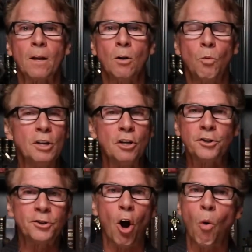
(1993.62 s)
When you
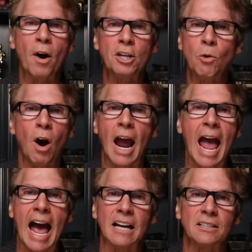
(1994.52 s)
sow where you are
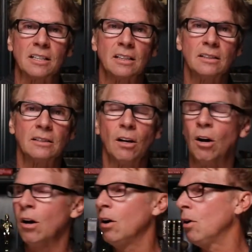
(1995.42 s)
at,
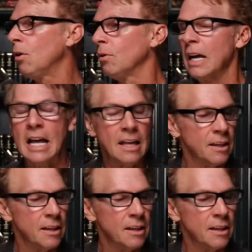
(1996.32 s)
Oh,